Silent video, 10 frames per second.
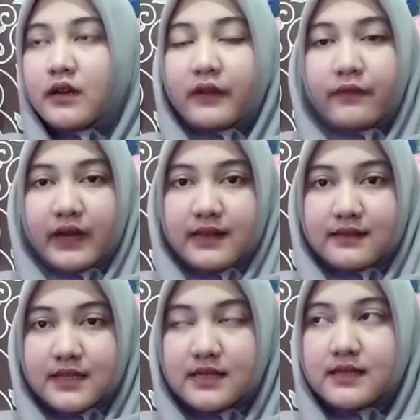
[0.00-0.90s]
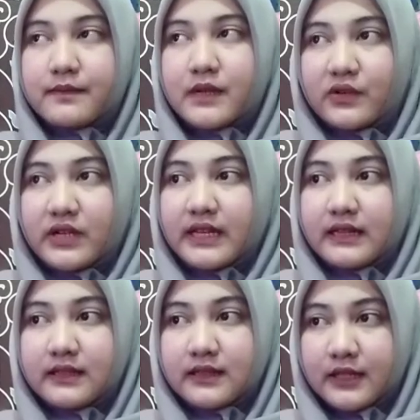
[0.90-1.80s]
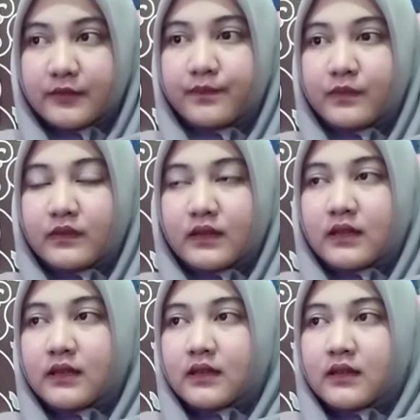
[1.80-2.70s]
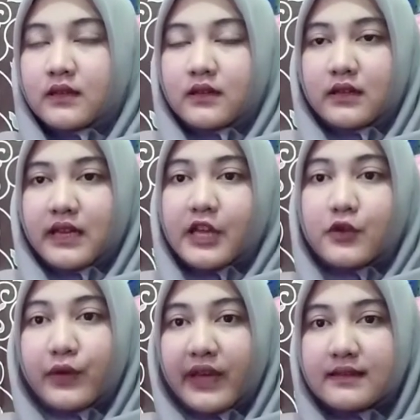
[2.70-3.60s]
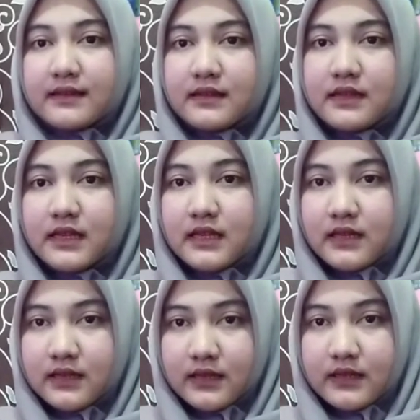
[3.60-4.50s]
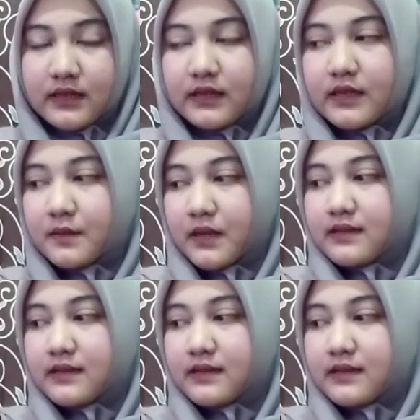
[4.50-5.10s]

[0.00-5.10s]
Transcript: references about the e-learning. Okay, you can see in my